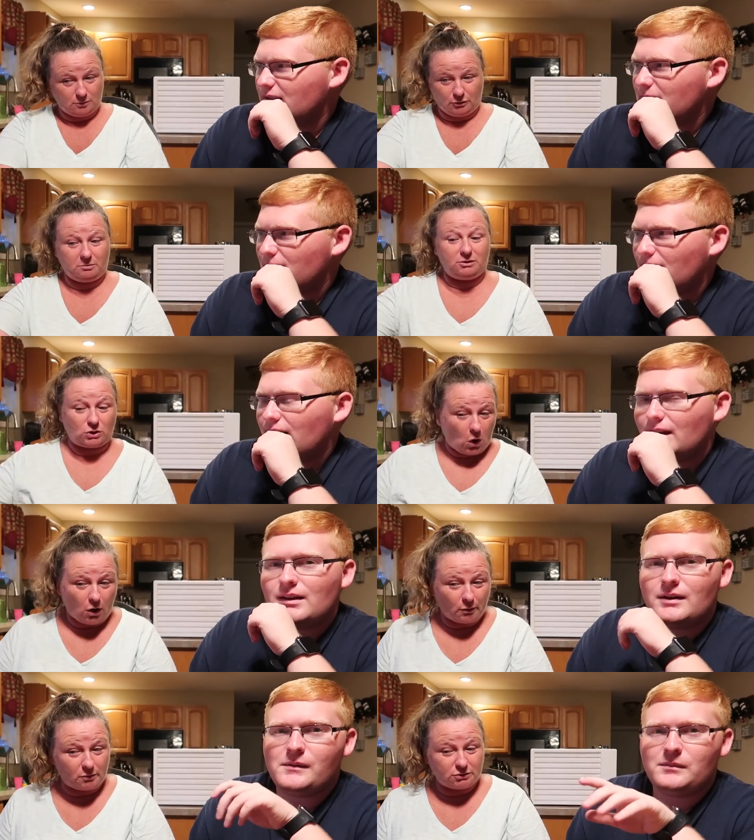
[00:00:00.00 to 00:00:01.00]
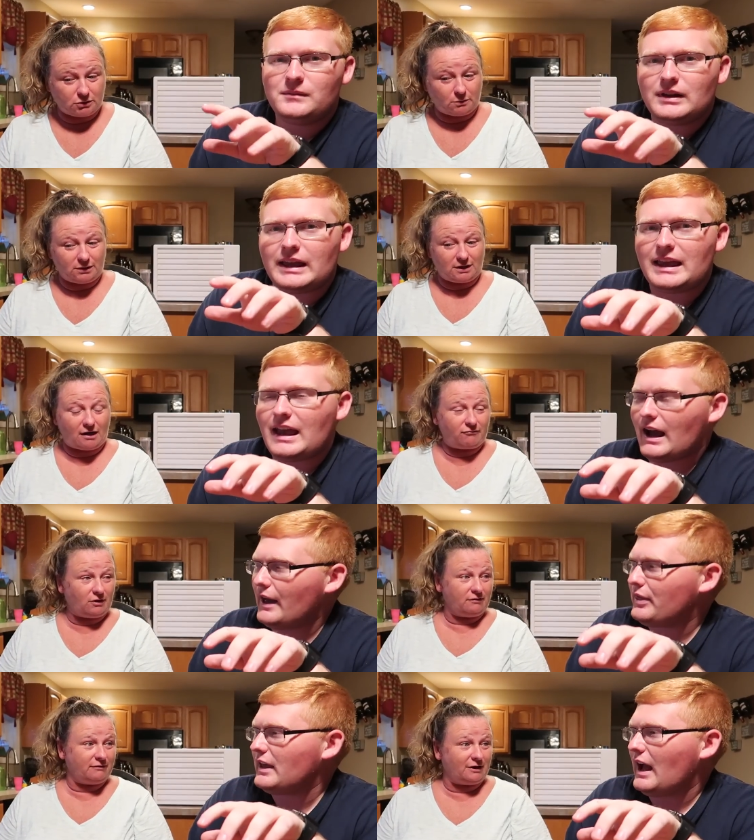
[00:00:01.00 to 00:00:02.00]
Speaker 1: pretty much all we were doing,
Speaker 2: and he, not
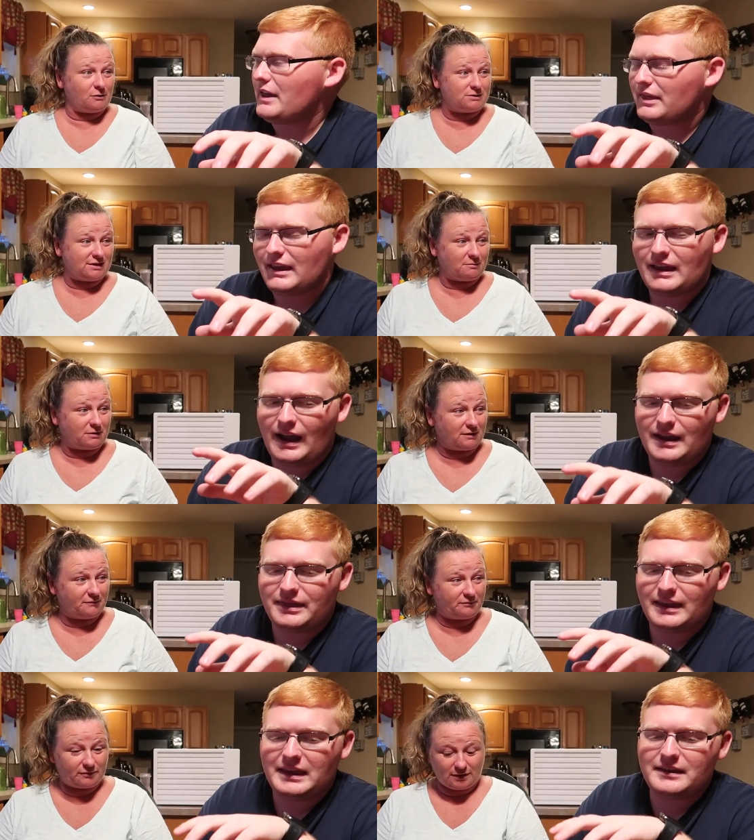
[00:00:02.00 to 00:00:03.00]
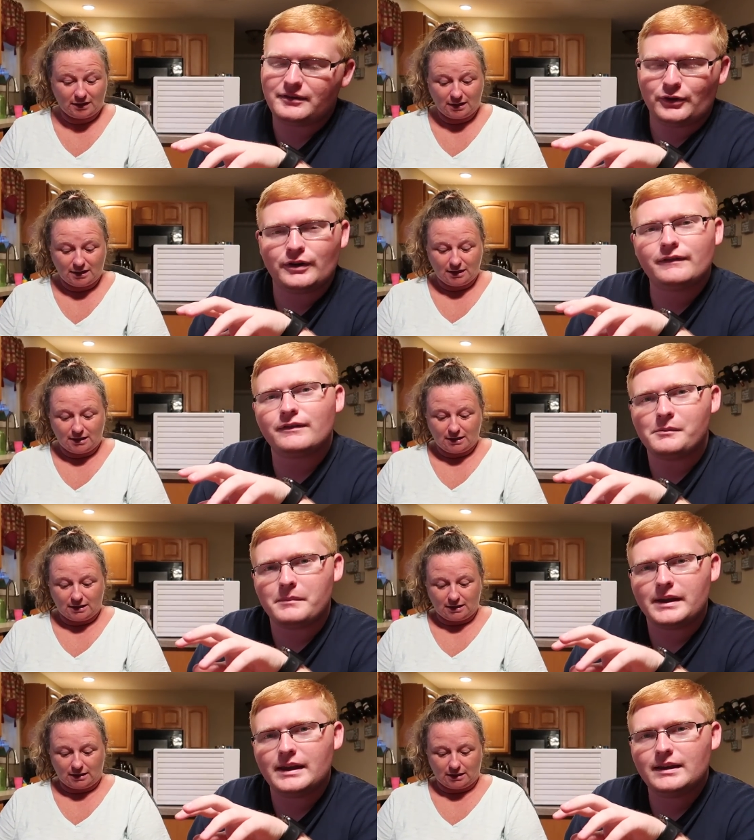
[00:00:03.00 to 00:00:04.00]
really I think, videotaping. I think, I think he's learned
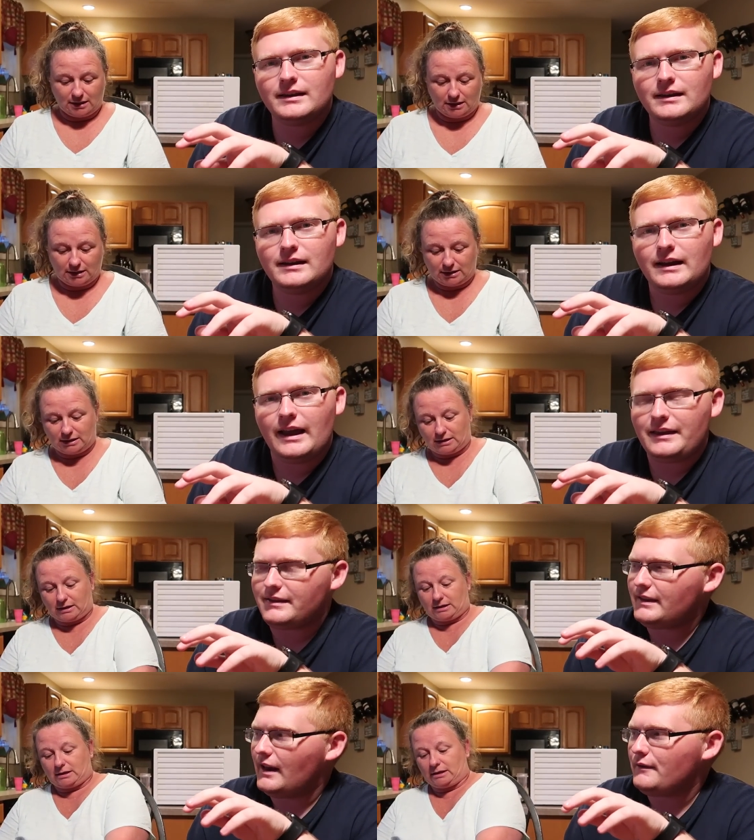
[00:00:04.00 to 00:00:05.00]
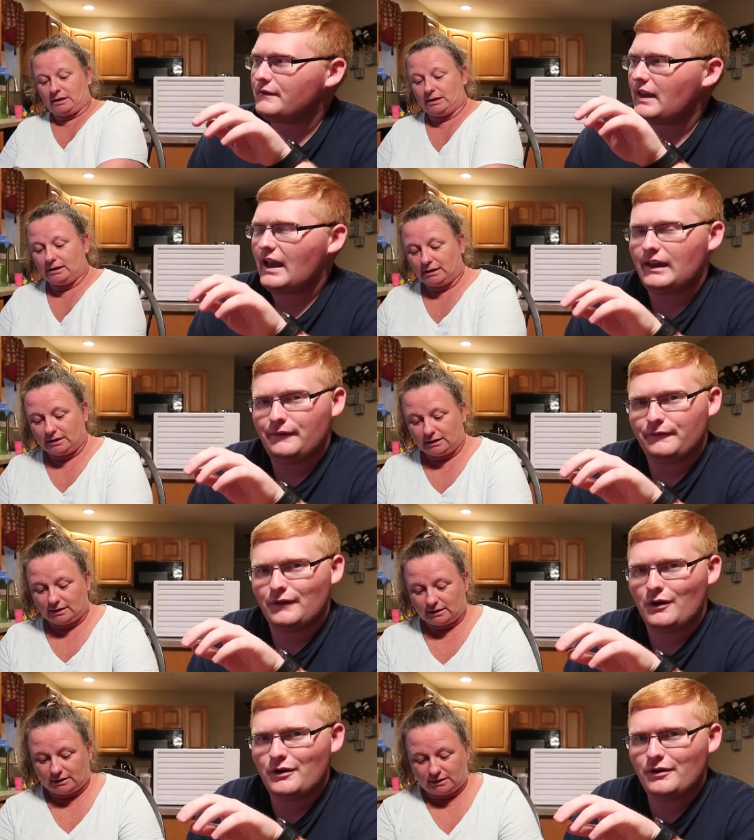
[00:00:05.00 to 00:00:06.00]
from me. Instead of taking
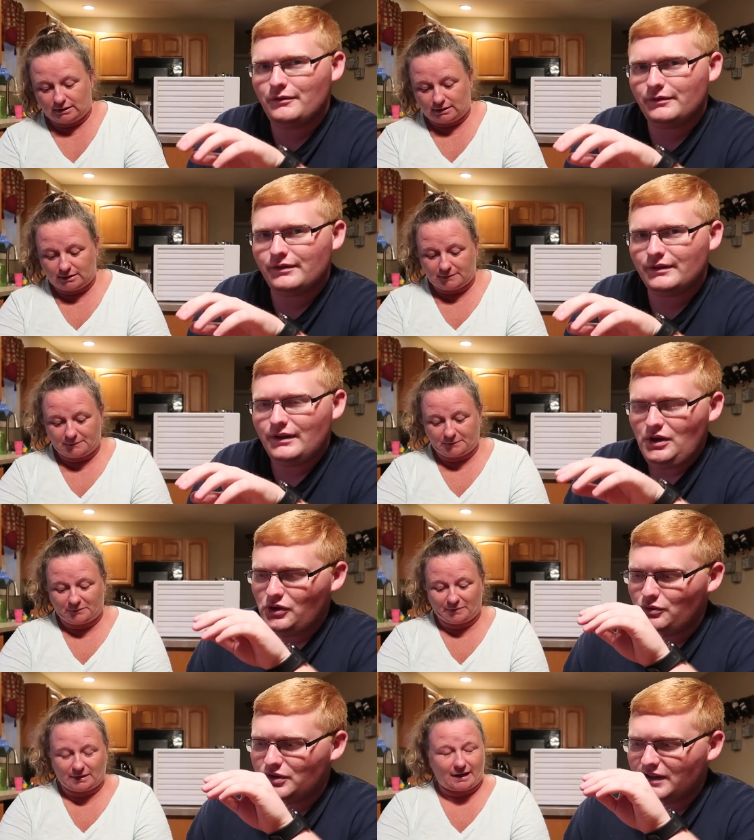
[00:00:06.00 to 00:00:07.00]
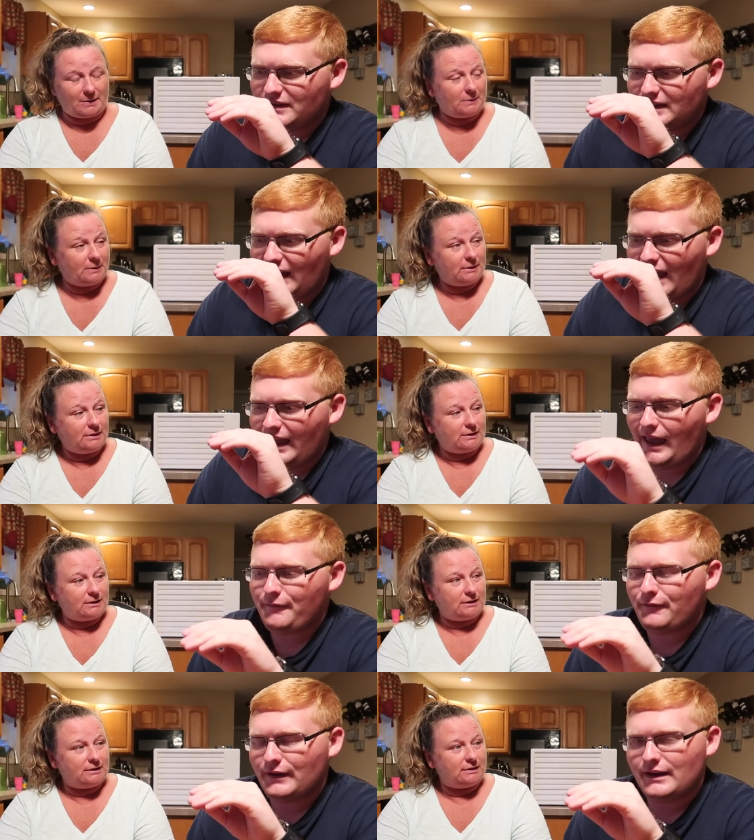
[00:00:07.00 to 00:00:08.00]
photos, you just take
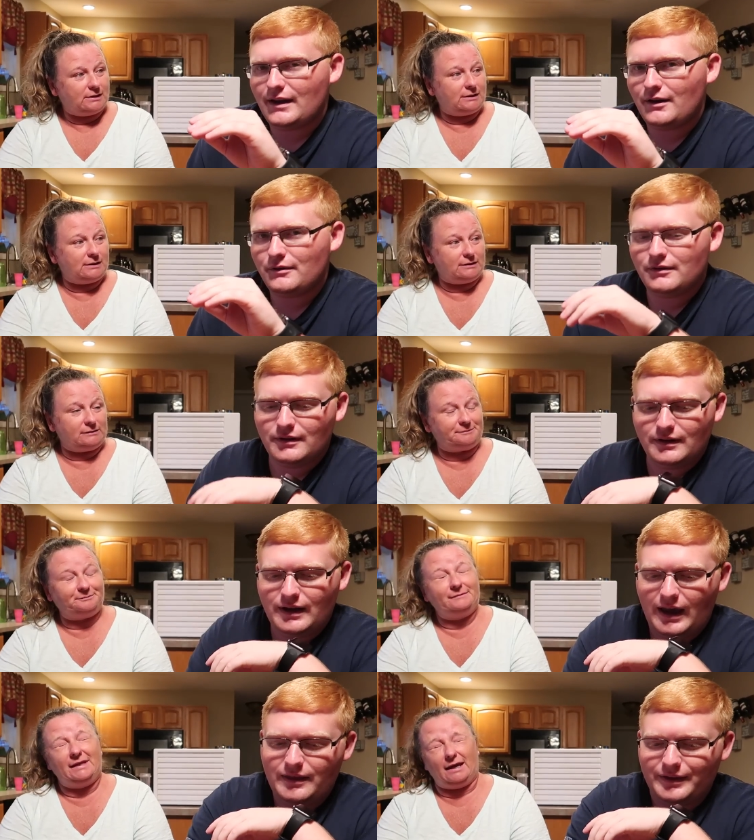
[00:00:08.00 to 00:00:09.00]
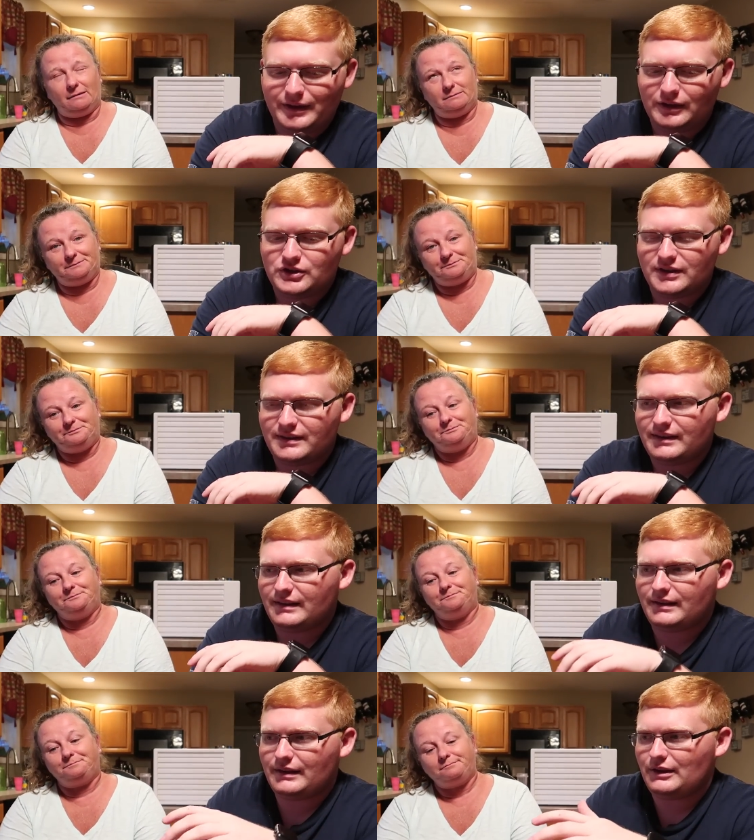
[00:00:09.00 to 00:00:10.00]
a video, and then you can just,
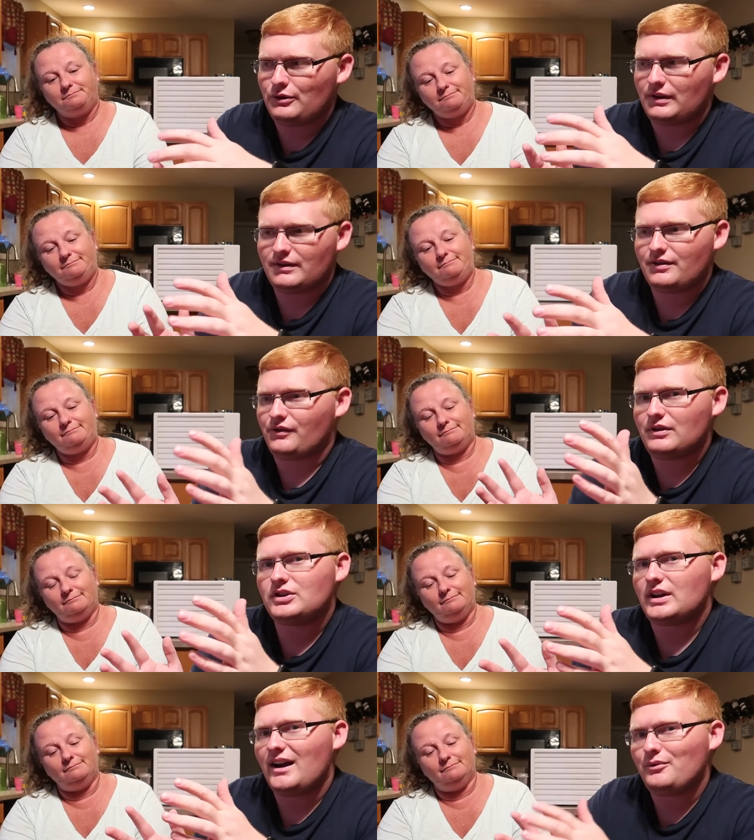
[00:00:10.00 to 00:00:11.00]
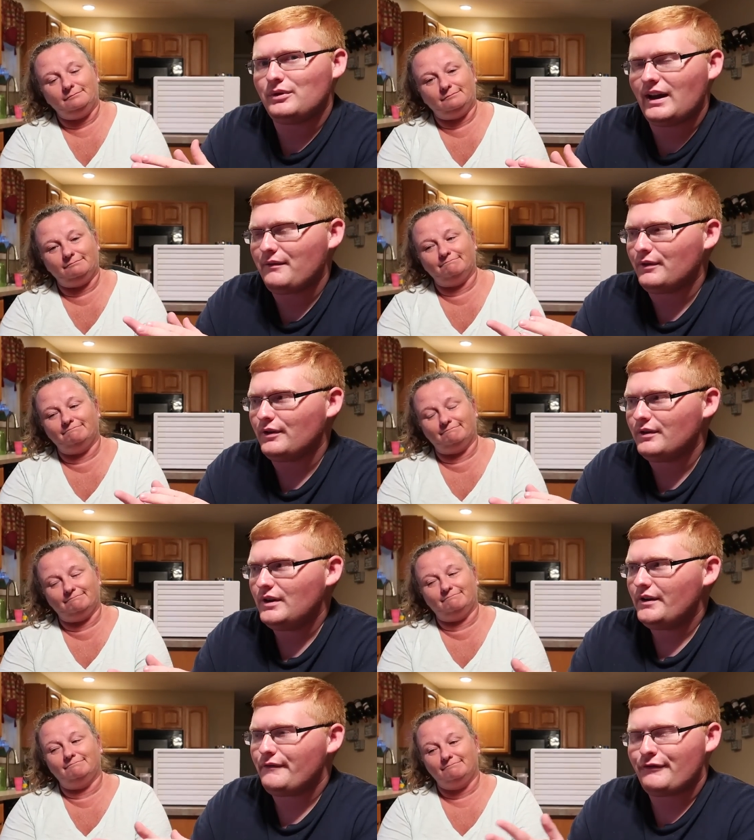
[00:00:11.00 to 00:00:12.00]
you can screenshot
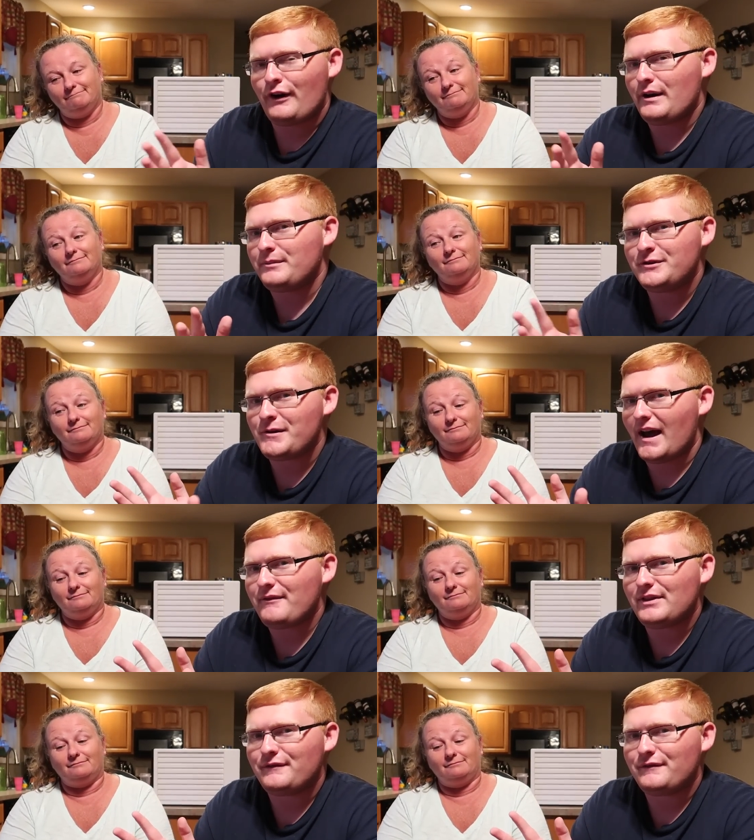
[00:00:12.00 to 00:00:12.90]
whatever frames you have